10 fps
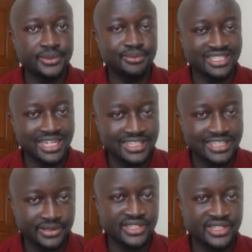but
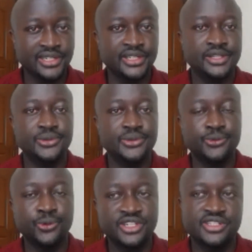ultimately,
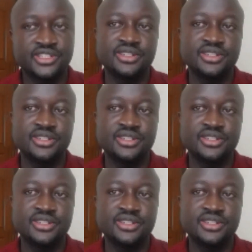what